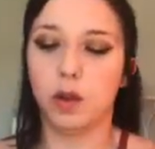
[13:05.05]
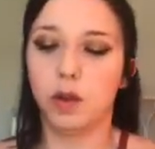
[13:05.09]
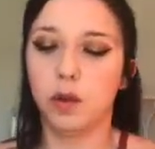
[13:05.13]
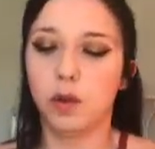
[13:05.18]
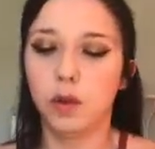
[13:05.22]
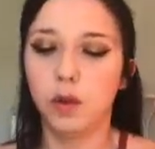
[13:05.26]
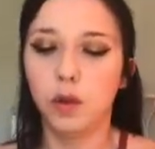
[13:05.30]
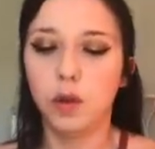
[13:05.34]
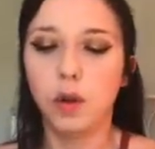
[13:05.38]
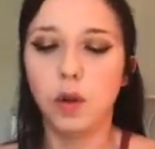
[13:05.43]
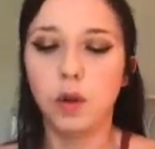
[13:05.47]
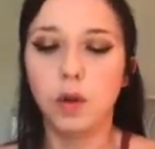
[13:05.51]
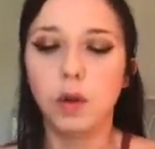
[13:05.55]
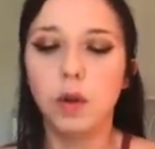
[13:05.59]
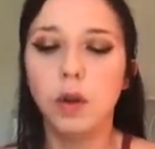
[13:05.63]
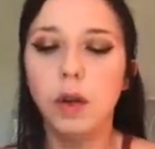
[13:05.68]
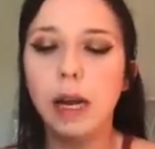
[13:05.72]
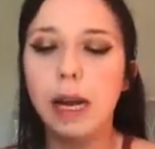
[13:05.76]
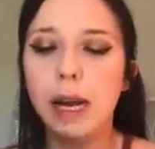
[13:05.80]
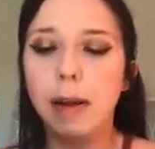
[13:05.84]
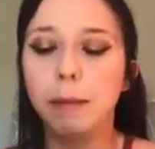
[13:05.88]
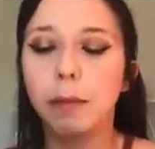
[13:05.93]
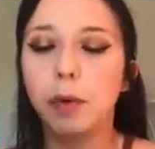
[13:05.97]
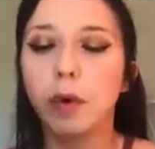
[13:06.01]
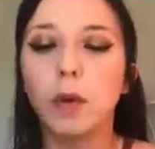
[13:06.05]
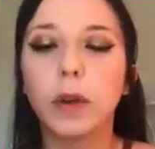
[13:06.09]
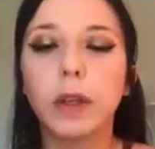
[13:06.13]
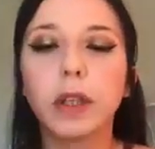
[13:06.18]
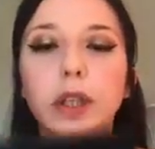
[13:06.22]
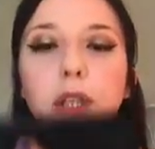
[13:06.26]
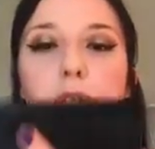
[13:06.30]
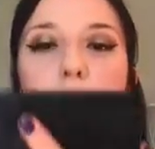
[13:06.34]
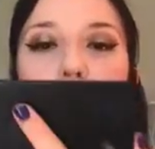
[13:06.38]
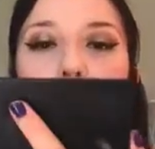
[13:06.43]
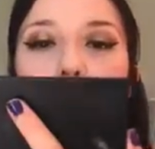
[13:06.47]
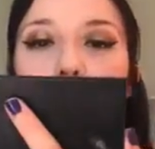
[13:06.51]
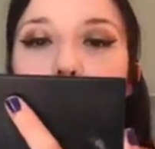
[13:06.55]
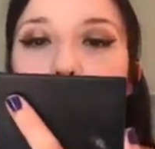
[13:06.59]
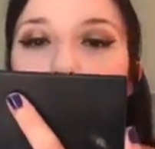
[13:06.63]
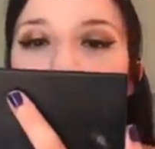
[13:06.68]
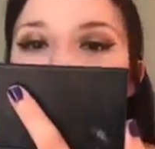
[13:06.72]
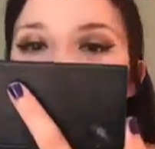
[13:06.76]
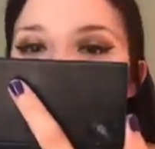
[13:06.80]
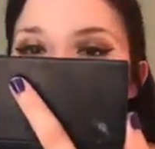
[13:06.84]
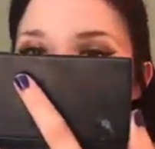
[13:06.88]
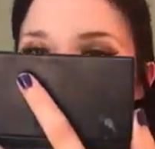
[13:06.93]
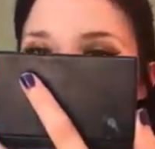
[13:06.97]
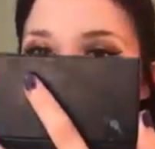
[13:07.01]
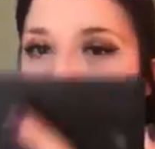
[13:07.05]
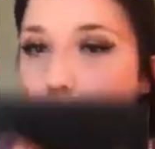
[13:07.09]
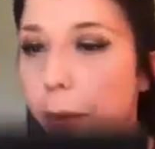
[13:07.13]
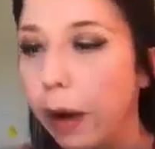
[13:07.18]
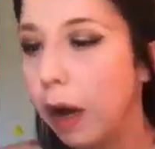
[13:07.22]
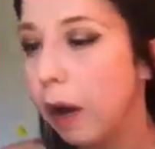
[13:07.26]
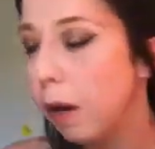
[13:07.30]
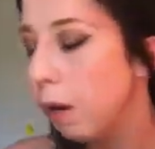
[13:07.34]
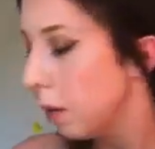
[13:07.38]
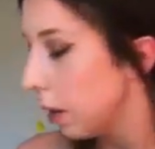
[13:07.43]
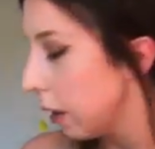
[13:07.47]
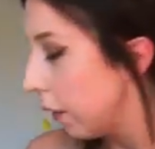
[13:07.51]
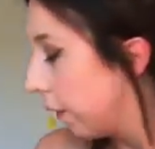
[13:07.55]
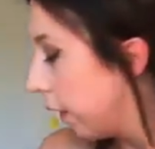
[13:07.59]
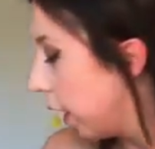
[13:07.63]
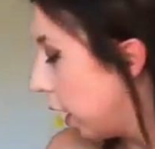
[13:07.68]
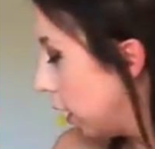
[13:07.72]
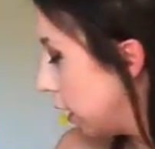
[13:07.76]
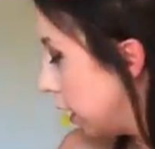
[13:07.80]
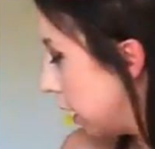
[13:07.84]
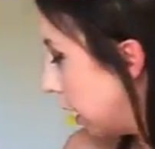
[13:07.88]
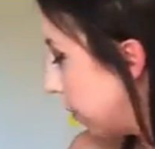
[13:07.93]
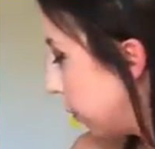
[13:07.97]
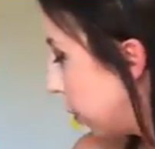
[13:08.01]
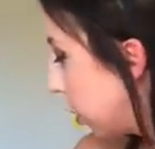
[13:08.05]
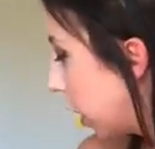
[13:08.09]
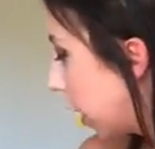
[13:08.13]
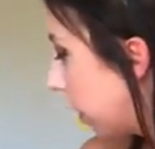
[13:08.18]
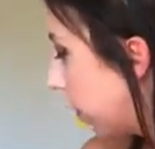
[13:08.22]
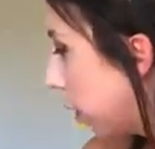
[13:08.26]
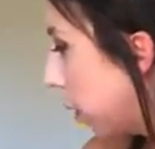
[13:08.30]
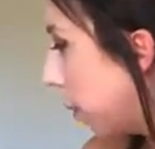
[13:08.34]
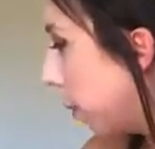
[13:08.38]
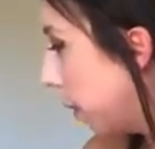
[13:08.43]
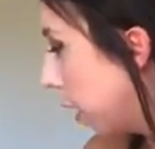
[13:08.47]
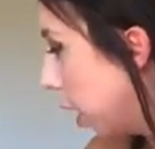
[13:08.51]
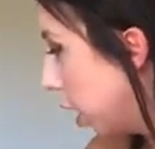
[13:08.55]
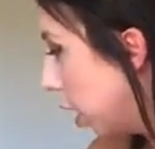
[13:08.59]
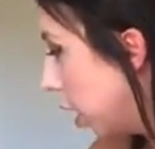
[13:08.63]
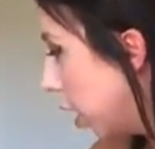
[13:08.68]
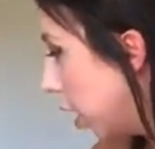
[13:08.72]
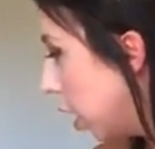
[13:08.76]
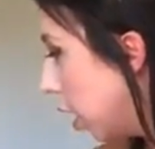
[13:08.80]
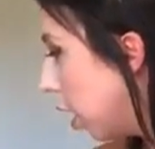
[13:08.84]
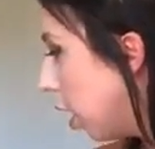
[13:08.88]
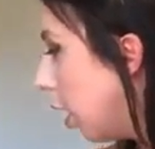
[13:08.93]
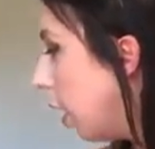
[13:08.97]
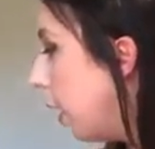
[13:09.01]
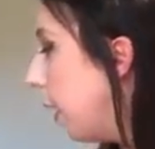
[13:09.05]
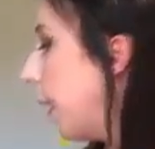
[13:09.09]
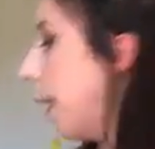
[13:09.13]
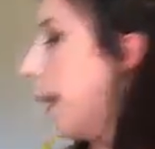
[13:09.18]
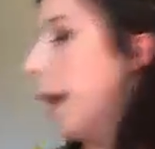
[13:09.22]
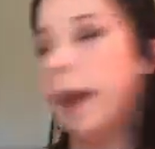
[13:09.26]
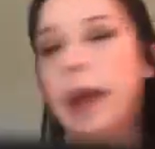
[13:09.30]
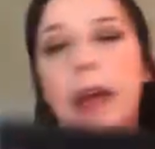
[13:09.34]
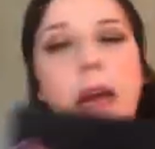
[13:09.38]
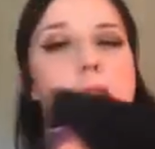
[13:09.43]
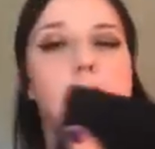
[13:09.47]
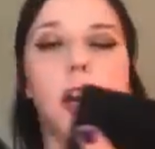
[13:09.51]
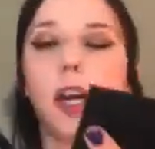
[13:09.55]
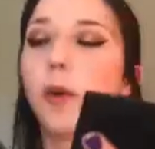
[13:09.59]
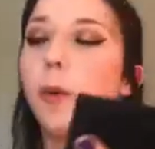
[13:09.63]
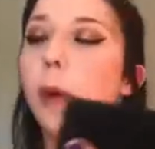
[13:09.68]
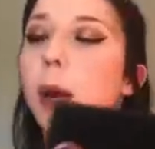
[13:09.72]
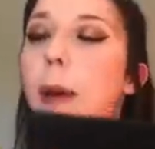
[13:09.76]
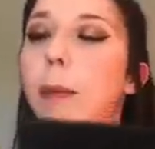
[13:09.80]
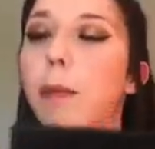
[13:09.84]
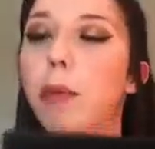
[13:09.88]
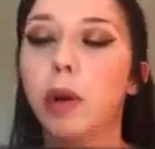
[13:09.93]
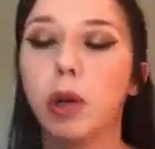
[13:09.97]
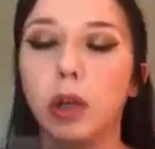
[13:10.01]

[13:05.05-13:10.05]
So I'm going to do my brows. First I'm going to give them a quick